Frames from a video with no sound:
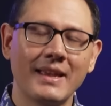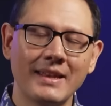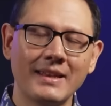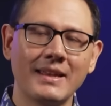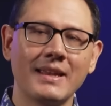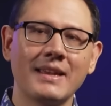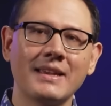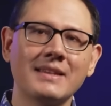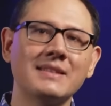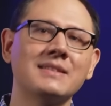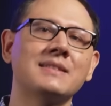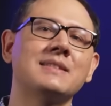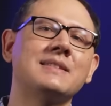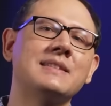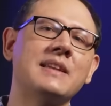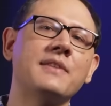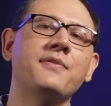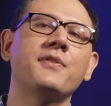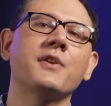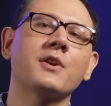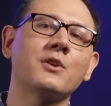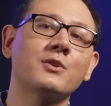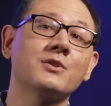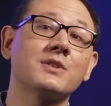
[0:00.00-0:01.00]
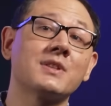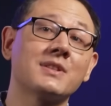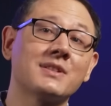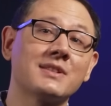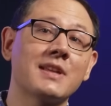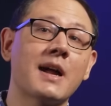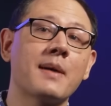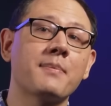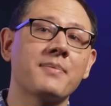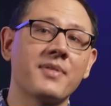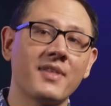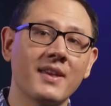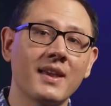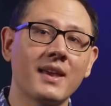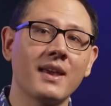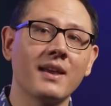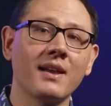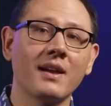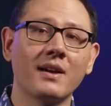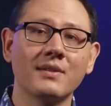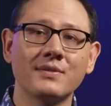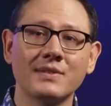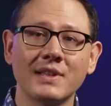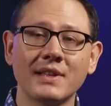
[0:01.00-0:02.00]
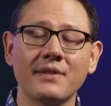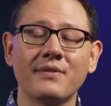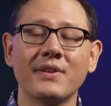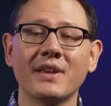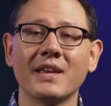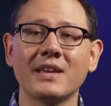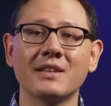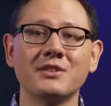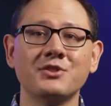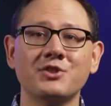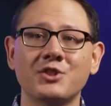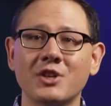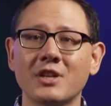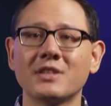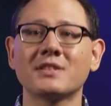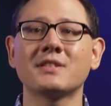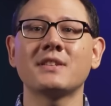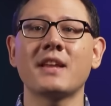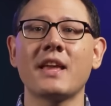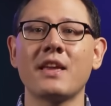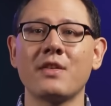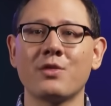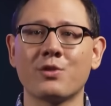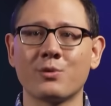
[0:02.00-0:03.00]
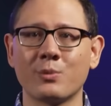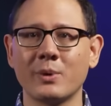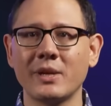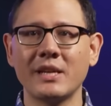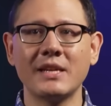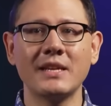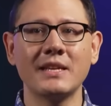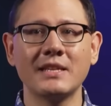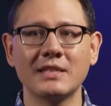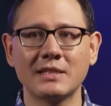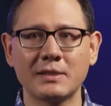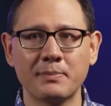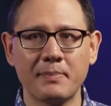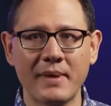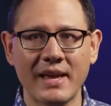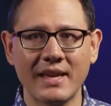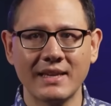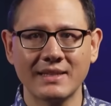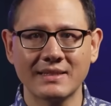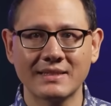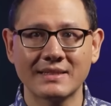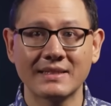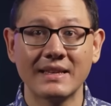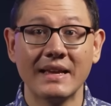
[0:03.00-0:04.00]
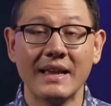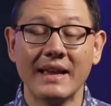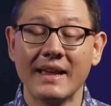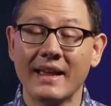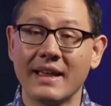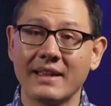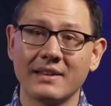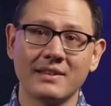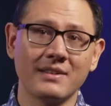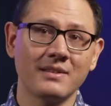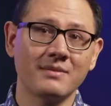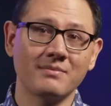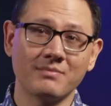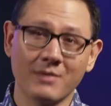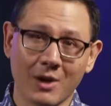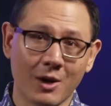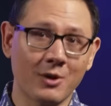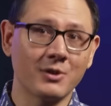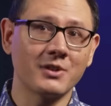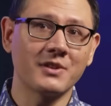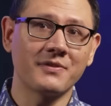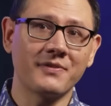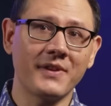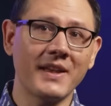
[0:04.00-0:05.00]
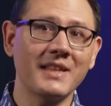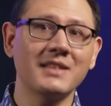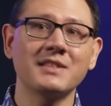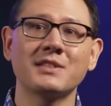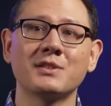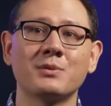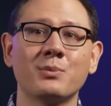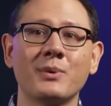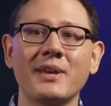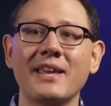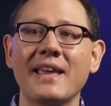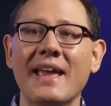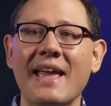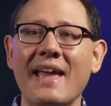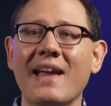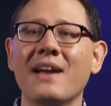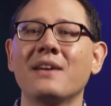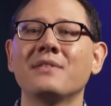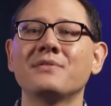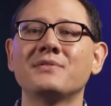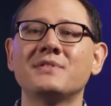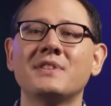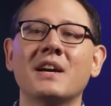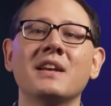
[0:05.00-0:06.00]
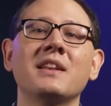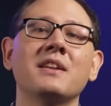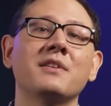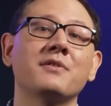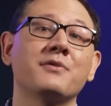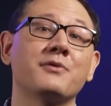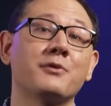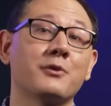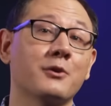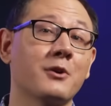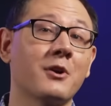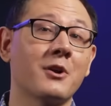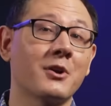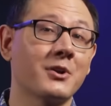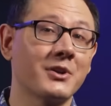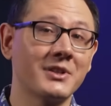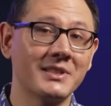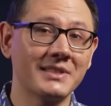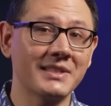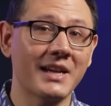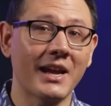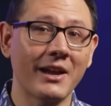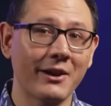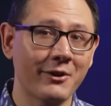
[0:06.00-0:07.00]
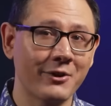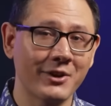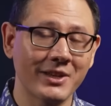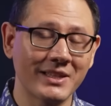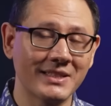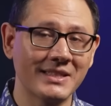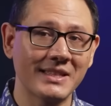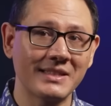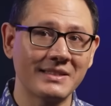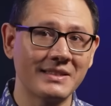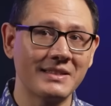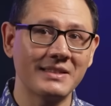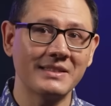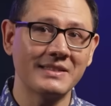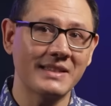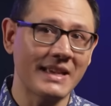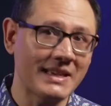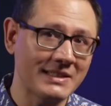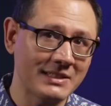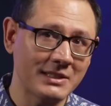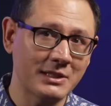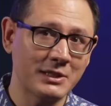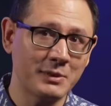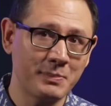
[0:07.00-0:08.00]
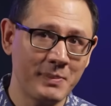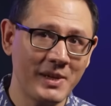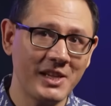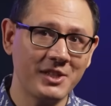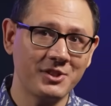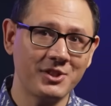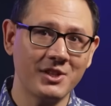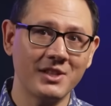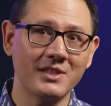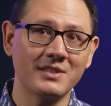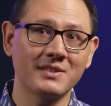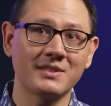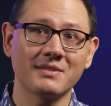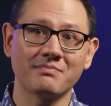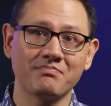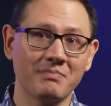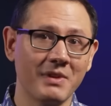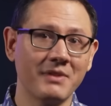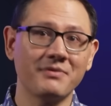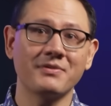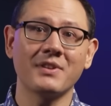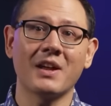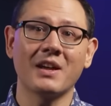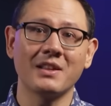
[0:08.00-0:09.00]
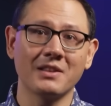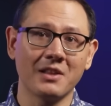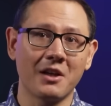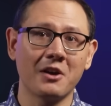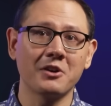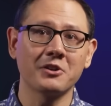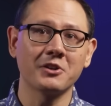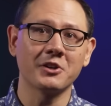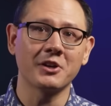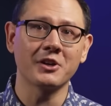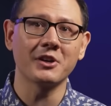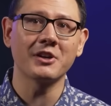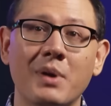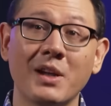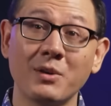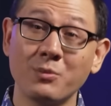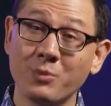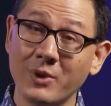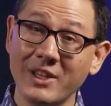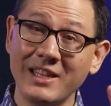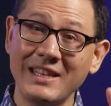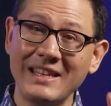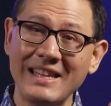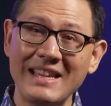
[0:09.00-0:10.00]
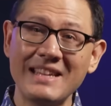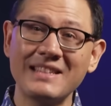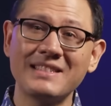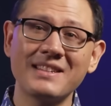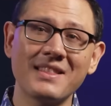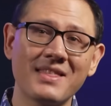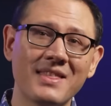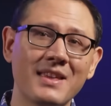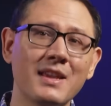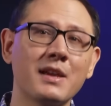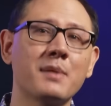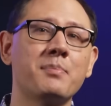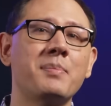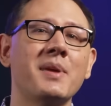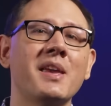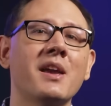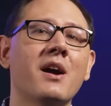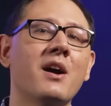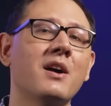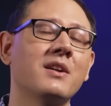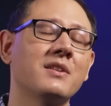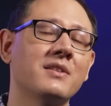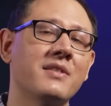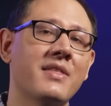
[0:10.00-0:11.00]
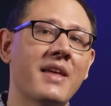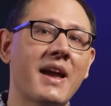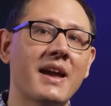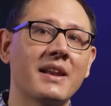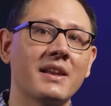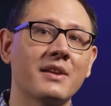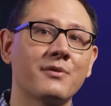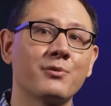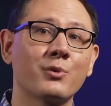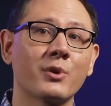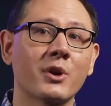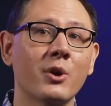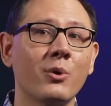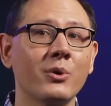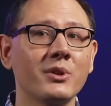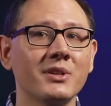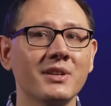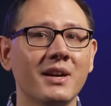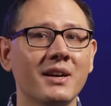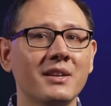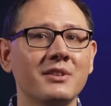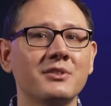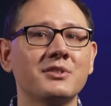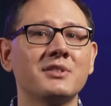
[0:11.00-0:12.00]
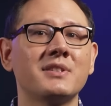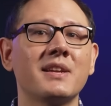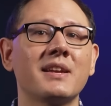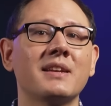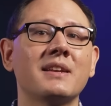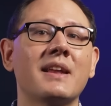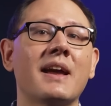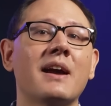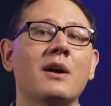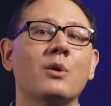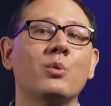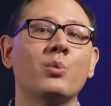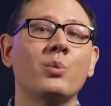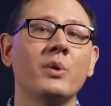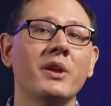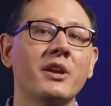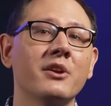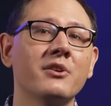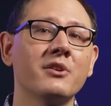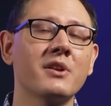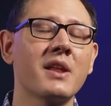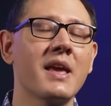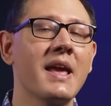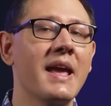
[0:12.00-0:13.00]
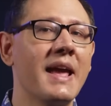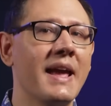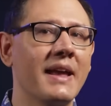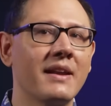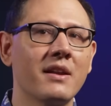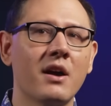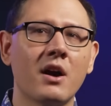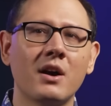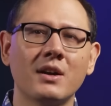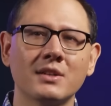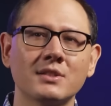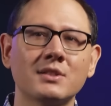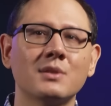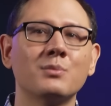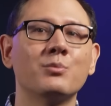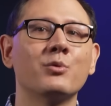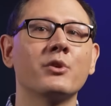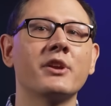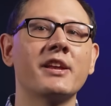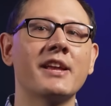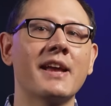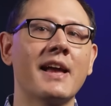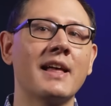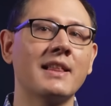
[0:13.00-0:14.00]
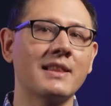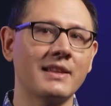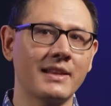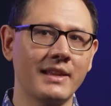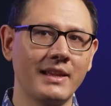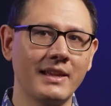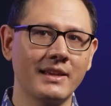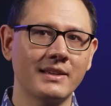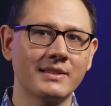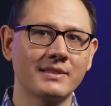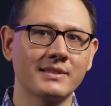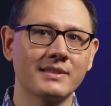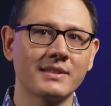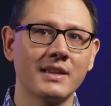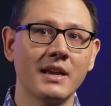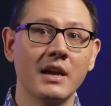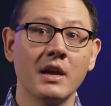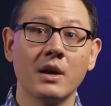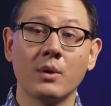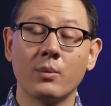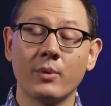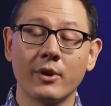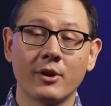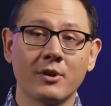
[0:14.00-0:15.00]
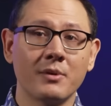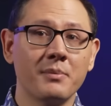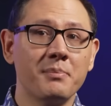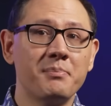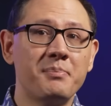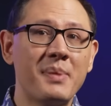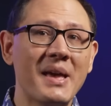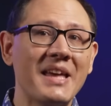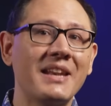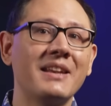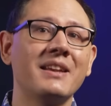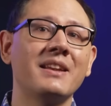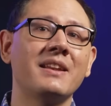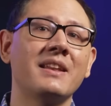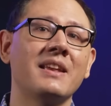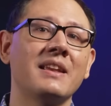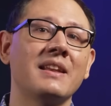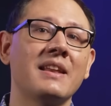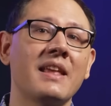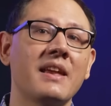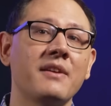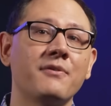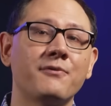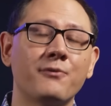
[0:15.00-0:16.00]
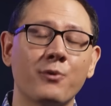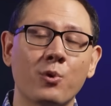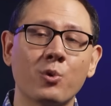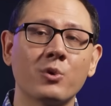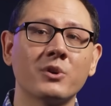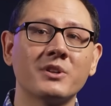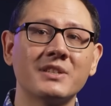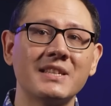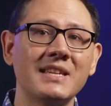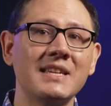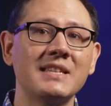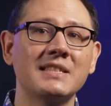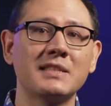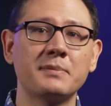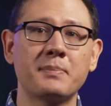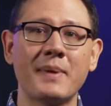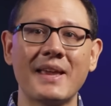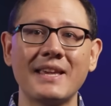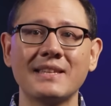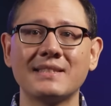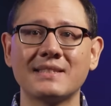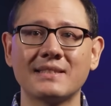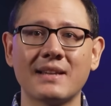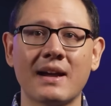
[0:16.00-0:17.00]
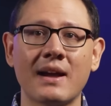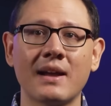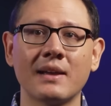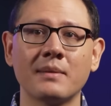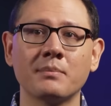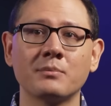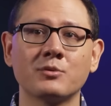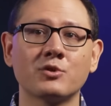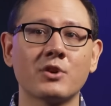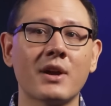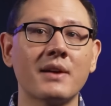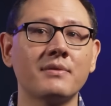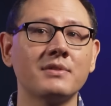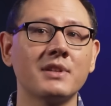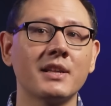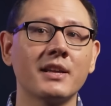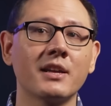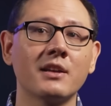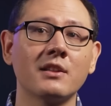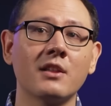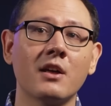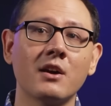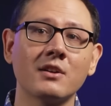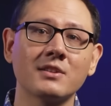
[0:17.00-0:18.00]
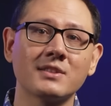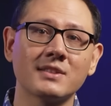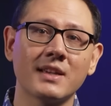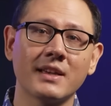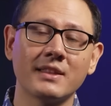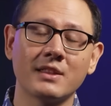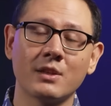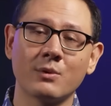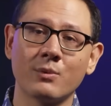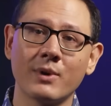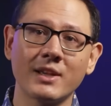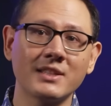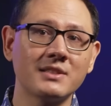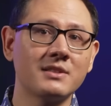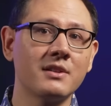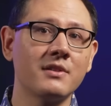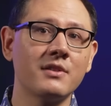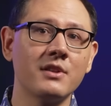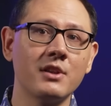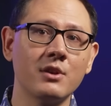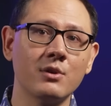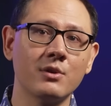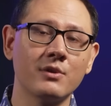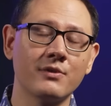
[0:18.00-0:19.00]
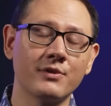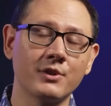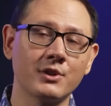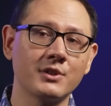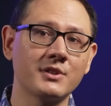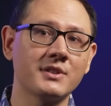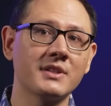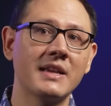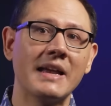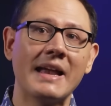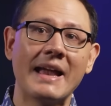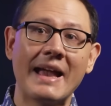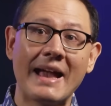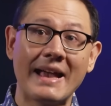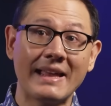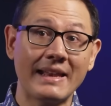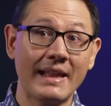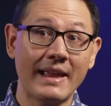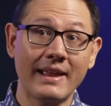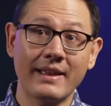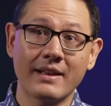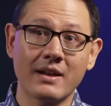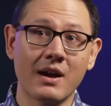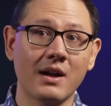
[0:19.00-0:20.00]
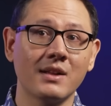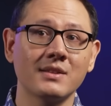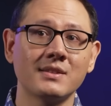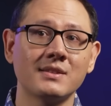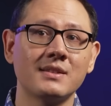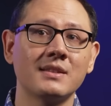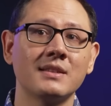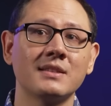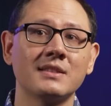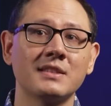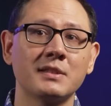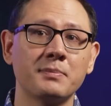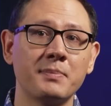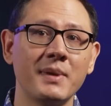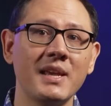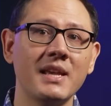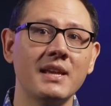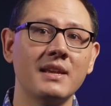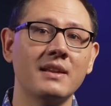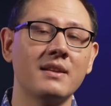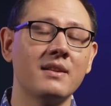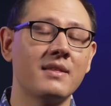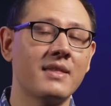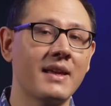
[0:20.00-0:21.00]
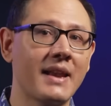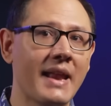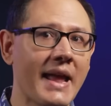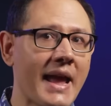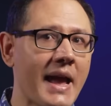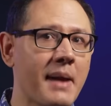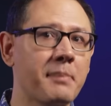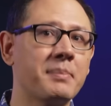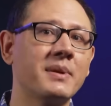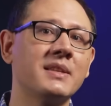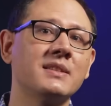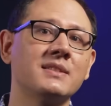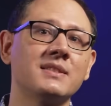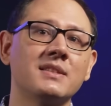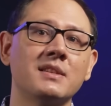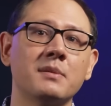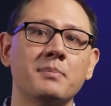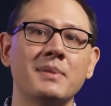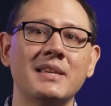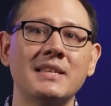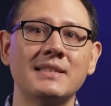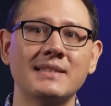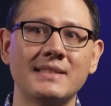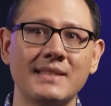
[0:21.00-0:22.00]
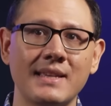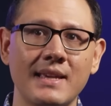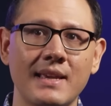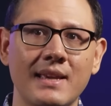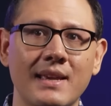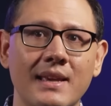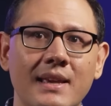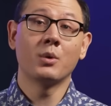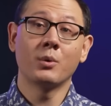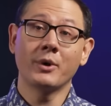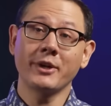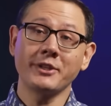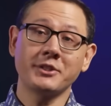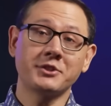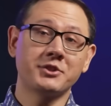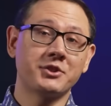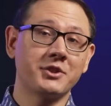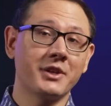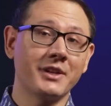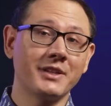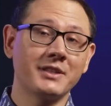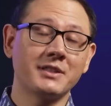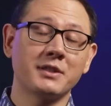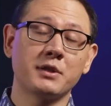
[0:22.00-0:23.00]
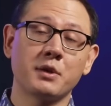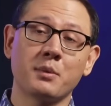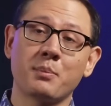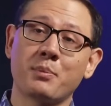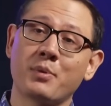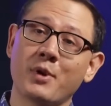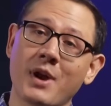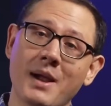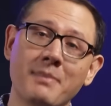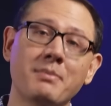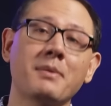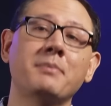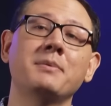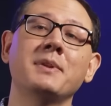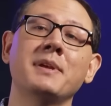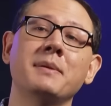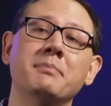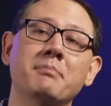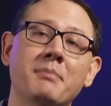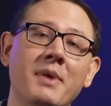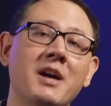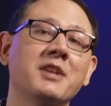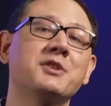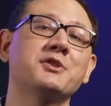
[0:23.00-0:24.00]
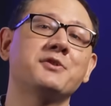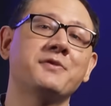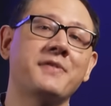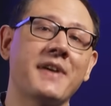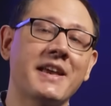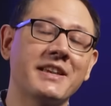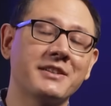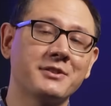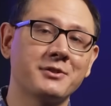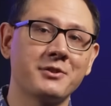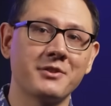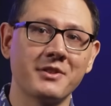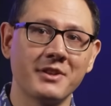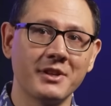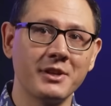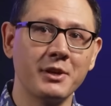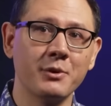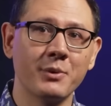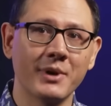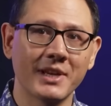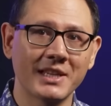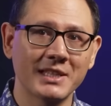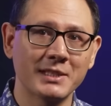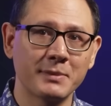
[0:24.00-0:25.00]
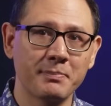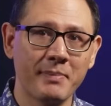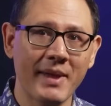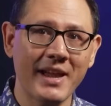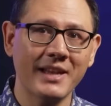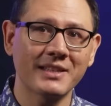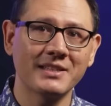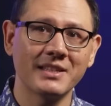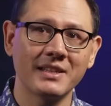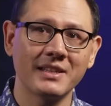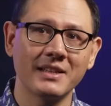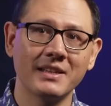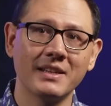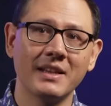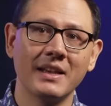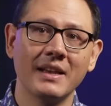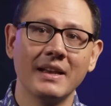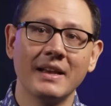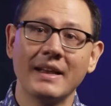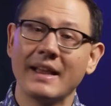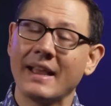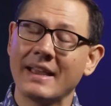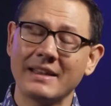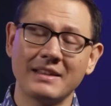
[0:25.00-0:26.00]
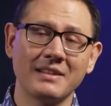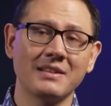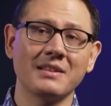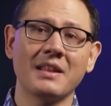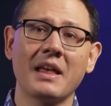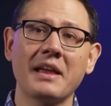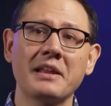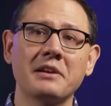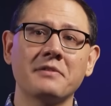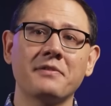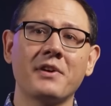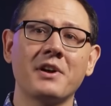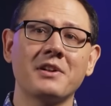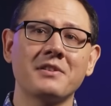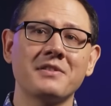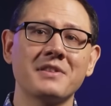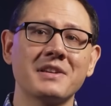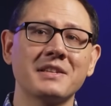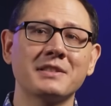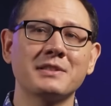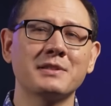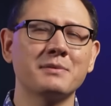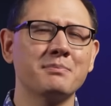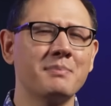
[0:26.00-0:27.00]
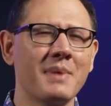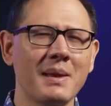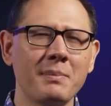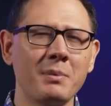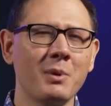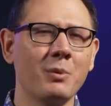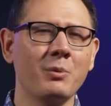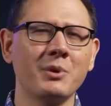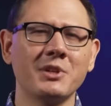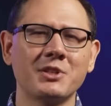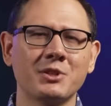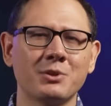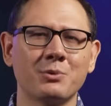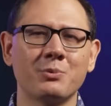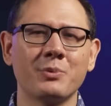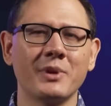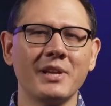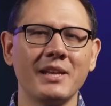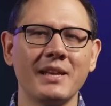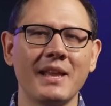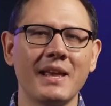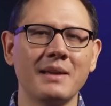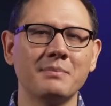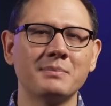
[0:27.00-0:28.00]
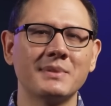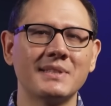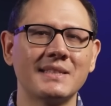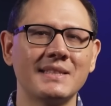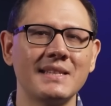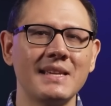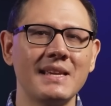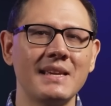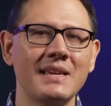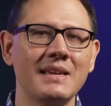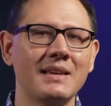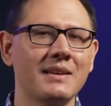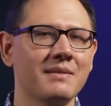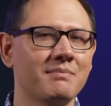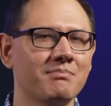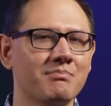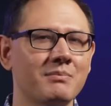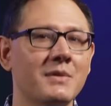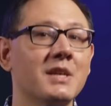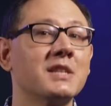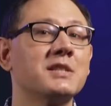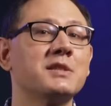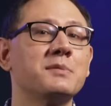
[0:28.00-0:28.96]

It is difficult to stop thinking of living in just a 3D space, and in our defense, we have done it for our entire existence as a species, if not longer. But we need to think beyond that if we're going to understand how weird and awesome reality is. We are embedded in a 4D space-time, traveling alongside the rest of the universe at a constant speed that happens to be c, which is probably much faster than you expected, and in light of all this, maybe we should rename c the